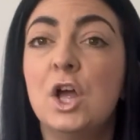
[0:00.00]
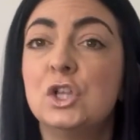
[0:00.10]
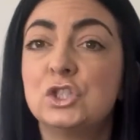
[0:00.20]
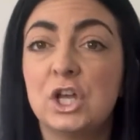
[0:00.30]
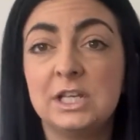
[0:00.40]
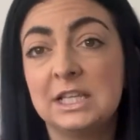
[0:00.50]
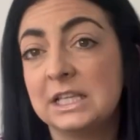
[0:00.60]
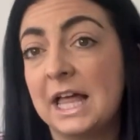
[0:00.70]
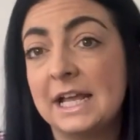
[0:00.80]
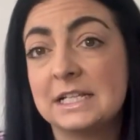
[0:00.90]
turning the
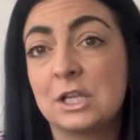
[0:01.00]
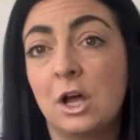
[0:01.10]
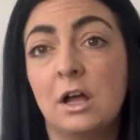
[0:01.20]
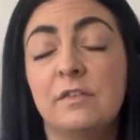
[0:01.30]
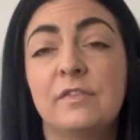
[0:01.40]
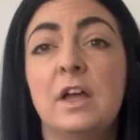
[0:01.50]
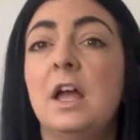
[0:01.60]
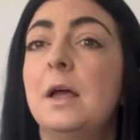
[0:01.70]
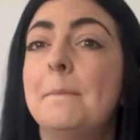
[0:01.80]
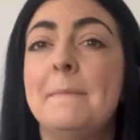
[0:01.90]
lights off,
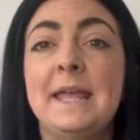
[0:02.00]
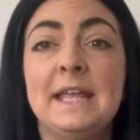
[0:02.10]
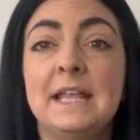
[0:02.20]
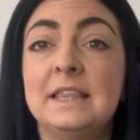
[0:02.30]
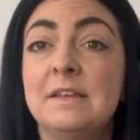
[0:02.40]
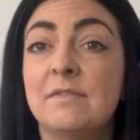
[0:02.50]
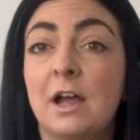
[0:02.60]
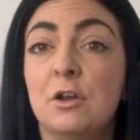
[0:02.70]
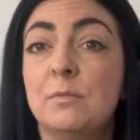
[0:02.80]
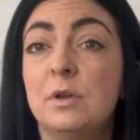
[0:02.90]
making the
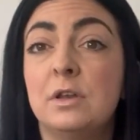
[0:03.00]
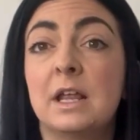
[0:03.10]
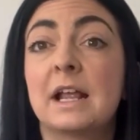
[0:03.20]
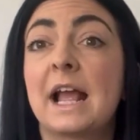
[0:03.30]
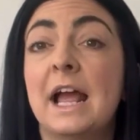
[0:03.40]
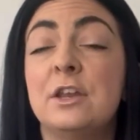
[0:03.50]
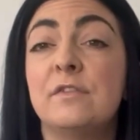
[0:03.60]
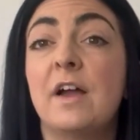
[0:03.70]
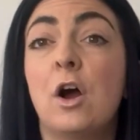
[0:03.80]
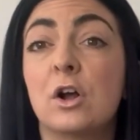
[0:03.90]
environment kind of
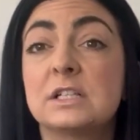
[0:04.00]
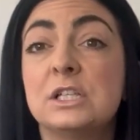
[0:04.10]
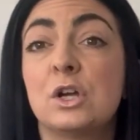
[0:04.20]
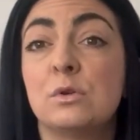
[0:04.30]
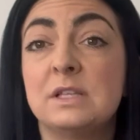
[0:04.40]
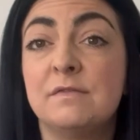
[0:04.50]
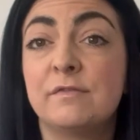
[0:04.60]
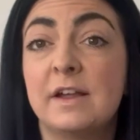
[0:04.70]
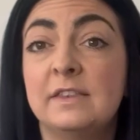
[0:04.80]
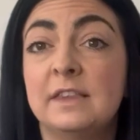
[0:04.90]
oxytocin
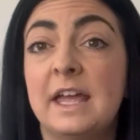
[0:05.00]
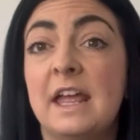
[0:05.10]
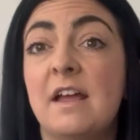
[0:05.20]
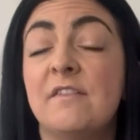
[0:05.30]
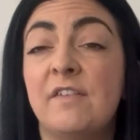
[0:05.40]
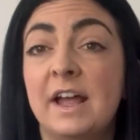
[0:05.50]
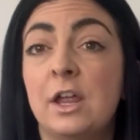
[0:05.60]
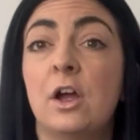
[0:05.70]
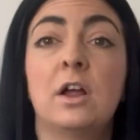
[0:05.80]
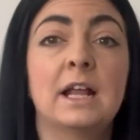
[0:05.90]
friendly
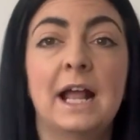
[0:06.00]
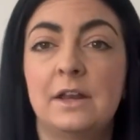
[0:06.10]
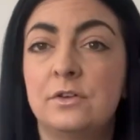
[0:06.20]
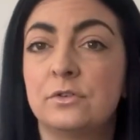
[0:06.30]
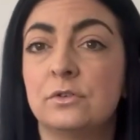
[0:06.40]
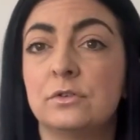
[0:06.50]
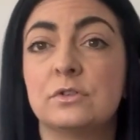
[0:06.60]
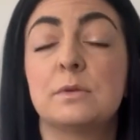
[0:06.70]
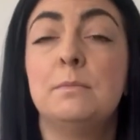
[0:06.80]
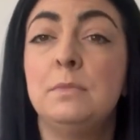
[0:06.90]
via
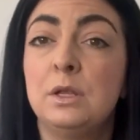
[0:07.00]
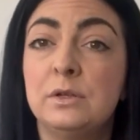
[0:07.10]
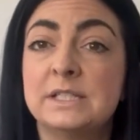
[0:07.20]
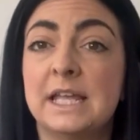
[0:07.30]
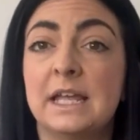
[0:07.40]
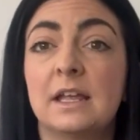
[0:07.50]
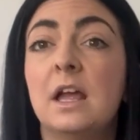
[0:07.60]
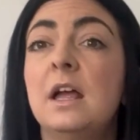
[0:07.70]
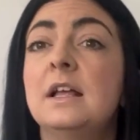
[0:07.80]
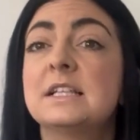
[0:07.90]
candles, music,
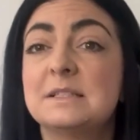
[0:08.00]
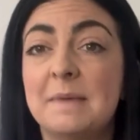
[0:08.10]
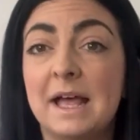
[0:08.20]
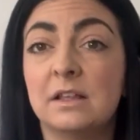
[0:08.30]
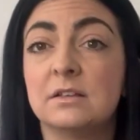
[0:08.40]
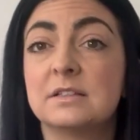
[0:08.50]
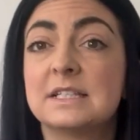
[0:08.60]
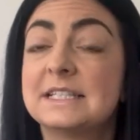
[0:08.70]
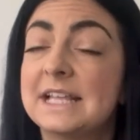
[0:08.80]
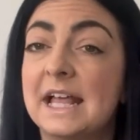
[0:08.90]
smells,
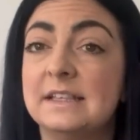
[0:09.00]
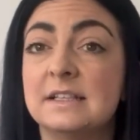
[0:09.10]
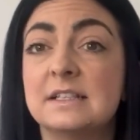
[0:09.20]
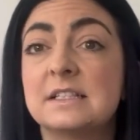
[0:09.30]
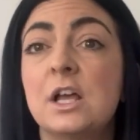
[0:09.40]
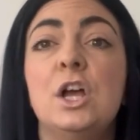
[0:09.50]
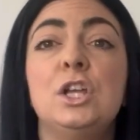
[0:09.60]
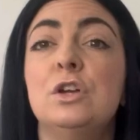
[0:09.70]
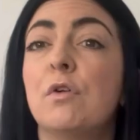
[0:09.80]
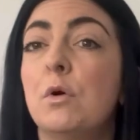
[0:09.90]
scents,
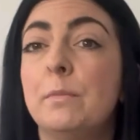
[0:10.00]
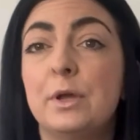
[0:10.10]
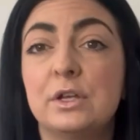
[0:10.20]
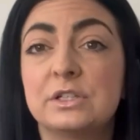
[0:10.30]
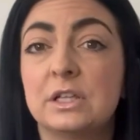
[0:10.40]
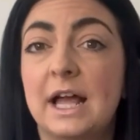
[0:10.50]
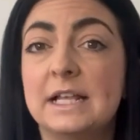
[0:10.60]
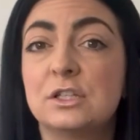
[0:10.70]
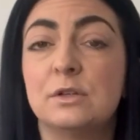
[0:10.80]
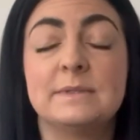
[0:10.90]
your own personal
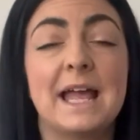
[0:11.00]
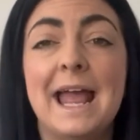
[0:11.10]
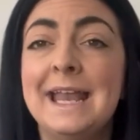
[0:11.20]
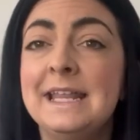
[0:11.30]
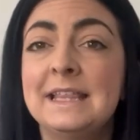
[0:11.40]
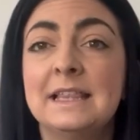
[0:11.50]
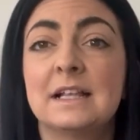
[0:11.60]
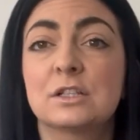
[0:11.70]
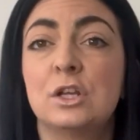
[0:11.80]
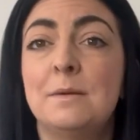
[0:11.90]
items. Anything
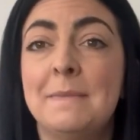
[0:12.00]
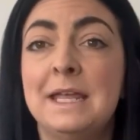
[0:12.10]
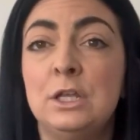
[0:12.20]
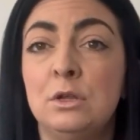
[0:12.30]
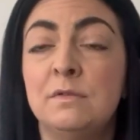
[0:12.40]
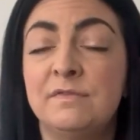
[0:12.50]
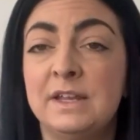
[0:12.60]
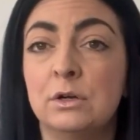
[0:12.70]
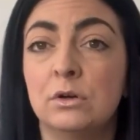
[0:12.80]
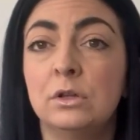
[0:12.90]
that's going to make you
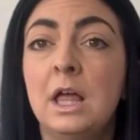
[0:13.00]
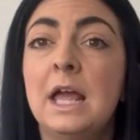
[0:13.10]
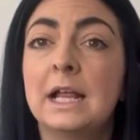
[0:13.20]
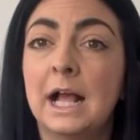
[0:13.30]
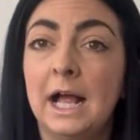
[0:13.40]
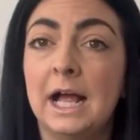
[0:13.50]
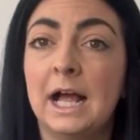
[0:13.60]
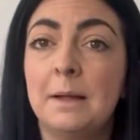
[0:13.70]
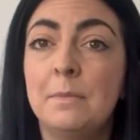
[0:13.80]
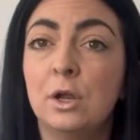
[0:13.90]
feel
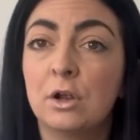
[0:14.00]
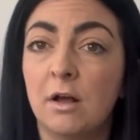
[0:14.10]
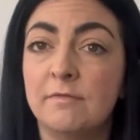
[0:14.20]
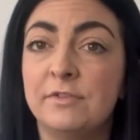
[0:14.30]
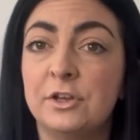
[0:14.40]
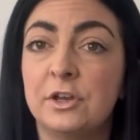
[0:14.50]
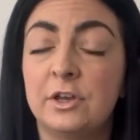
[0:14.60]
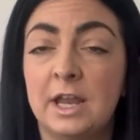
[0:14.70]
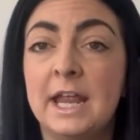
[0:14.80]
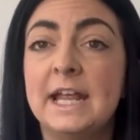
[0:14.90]
calm and
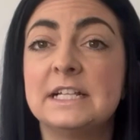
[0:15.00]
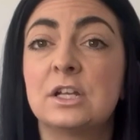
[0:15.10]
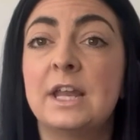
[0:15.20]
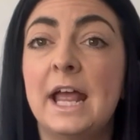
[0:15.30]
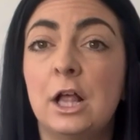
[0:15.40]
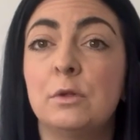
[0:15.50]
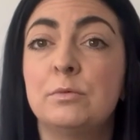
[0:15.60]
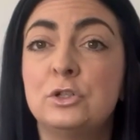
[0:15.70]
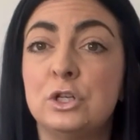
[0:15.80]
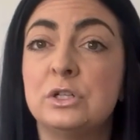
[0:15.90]
confident is going to help
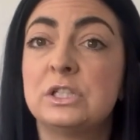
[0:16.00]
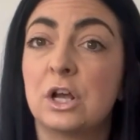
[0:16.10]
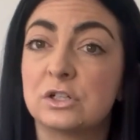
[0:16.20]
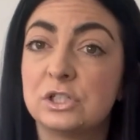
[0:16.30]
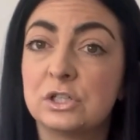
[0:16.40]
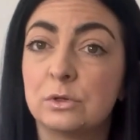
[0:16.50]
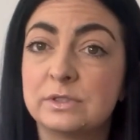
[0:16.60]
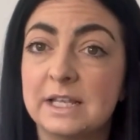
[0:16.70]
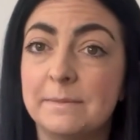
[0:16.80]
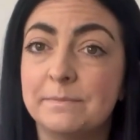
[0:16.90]
produce the
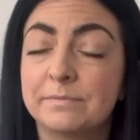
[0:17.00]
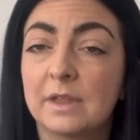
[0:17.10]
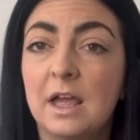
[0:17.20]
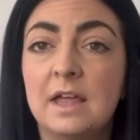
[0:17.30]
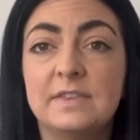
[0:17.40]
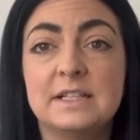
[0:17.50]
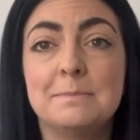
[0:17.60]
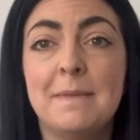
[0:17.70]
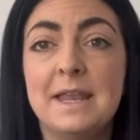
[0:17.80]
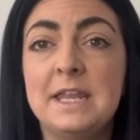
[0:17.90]
oxytocin. There's
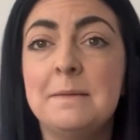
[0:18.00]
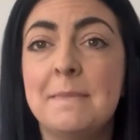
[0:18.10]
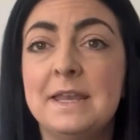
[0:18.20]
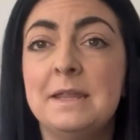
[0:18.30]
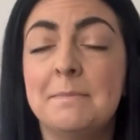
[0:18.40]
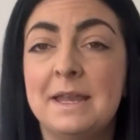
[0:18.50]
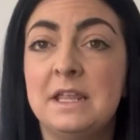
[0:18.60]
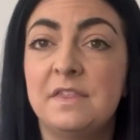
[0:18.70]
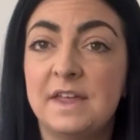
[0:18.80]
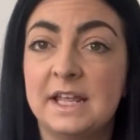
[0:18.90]
many
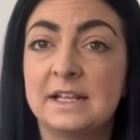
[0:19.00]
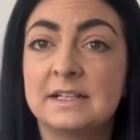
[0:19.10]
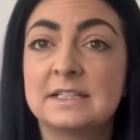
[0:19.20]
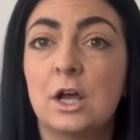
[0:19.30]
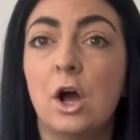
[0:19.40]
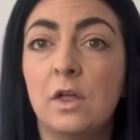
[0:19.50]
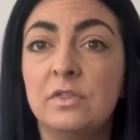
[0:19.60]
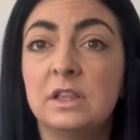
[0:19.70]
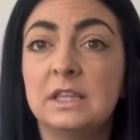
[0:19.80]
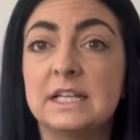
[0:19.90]
things on
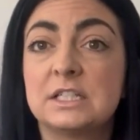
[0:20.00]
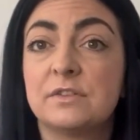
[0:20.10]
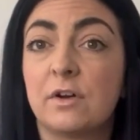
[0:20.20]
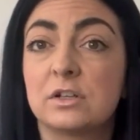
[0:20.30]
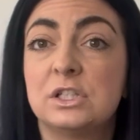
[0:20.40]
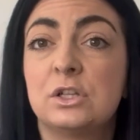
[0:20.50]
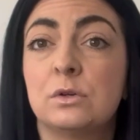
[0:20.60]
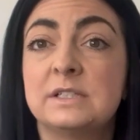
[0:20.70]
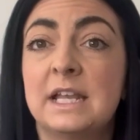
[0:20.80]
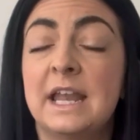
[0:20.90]
the list of
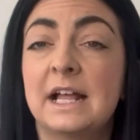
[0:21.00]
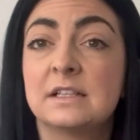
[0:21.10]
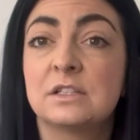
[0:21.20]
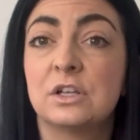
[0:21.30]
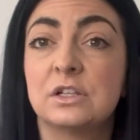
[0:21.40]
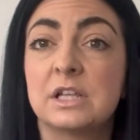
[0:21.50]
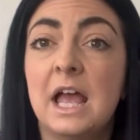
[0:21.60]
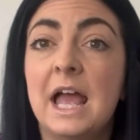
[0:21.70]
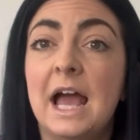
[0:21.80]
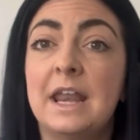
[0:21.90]
oxytocin enhancers,
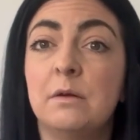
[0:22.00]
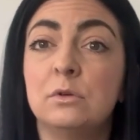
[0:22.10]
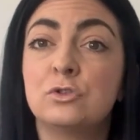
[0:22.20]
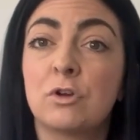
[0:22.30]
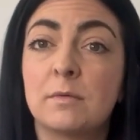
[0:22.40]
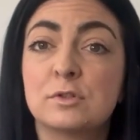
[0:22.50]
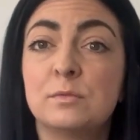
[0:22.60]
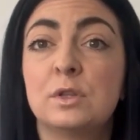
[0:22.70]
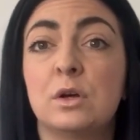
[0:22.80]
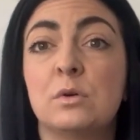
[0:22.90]
and I will drop some
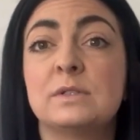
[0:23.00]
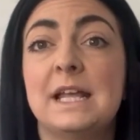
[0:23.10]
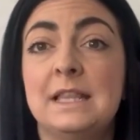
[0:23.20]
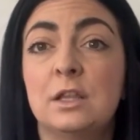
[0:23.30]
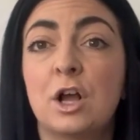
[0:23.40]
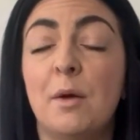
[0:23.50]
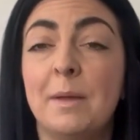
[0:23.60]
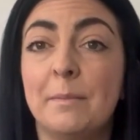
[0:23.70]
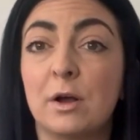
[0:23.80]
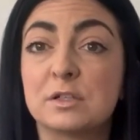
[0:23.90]
of those in the
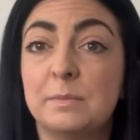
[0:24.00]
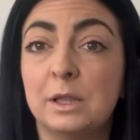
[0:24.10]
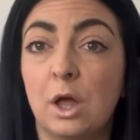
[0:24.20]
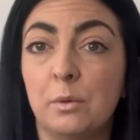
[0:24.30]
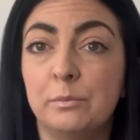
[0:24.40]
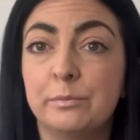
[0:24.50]
comment box below.